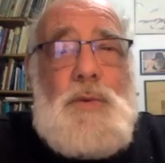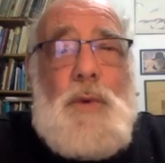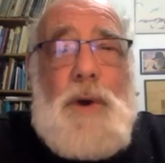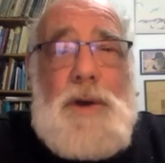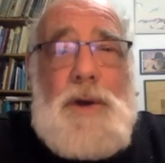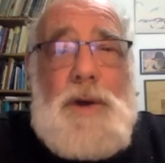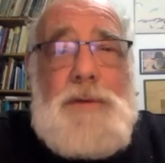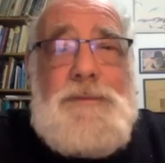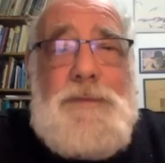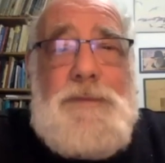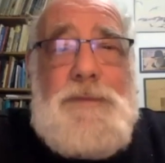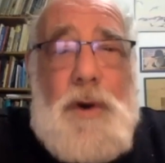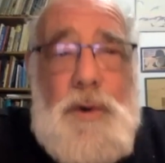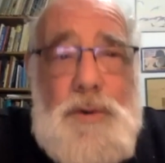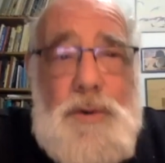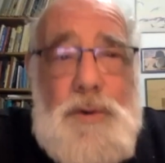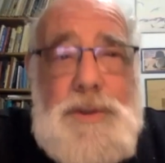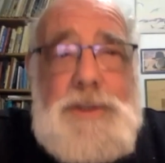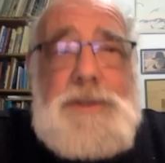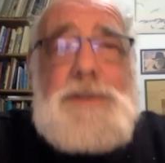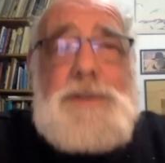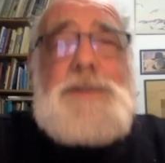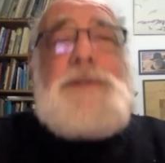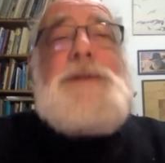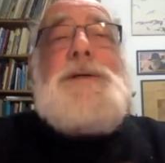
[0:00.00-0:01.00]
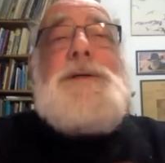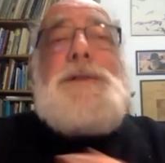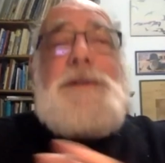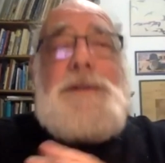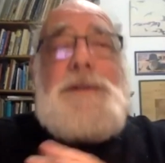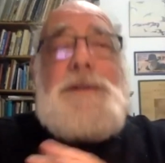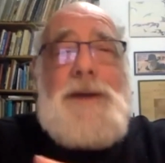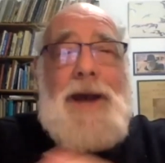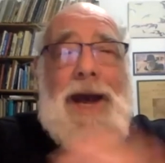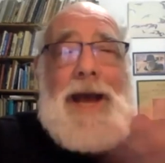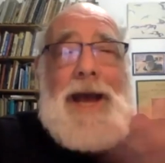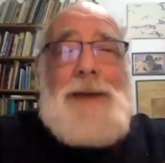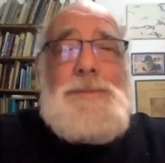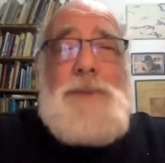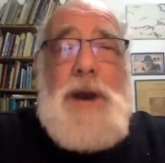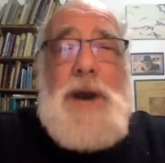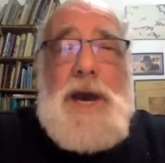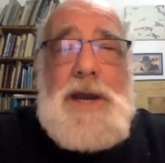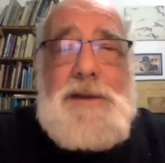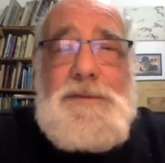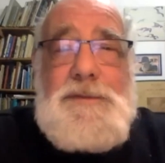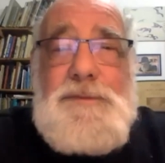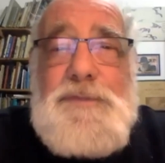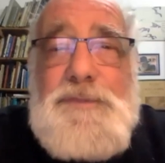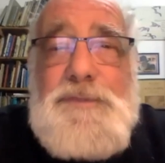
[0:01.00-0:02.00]
one vote, I'm
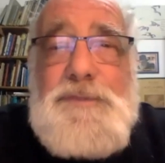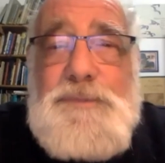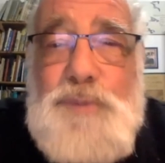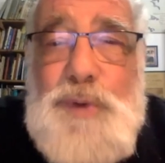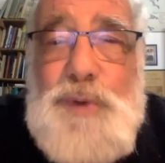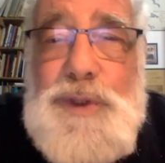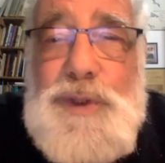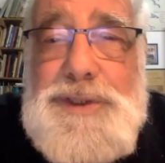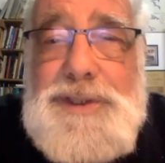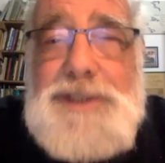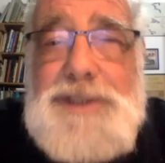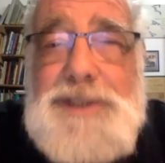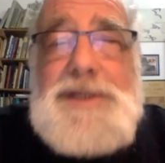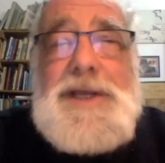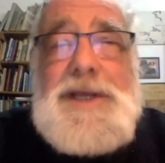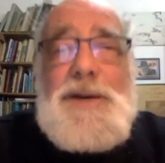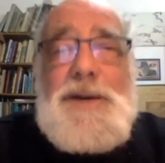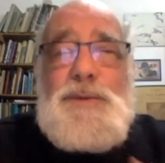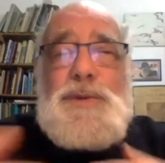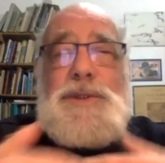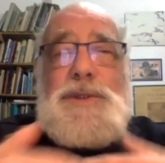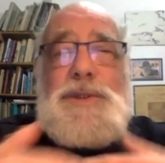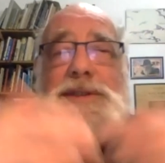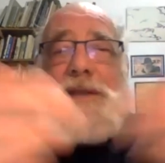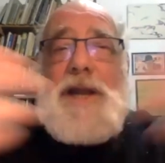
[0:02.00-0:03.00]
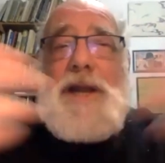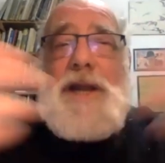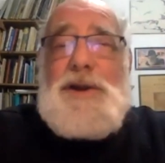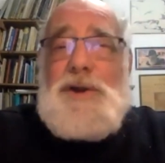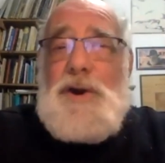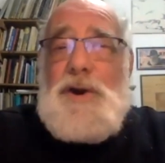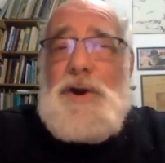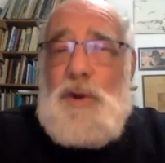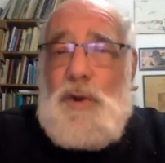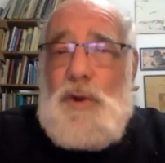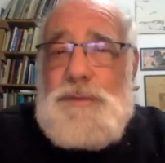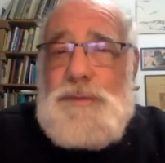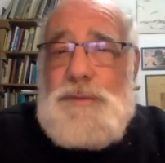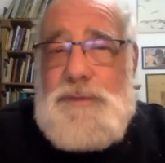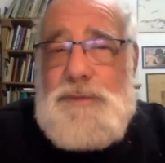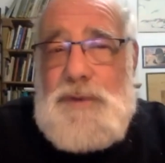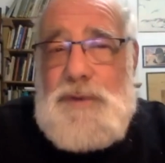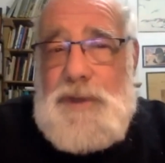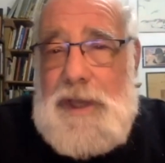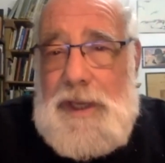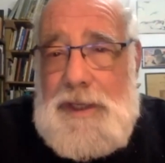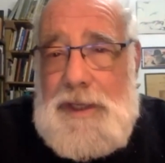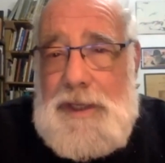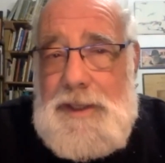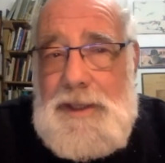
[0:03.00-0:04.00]
out of prison and we start all over
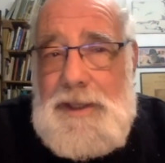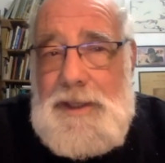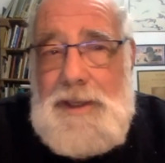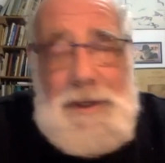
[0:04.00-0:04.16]
again.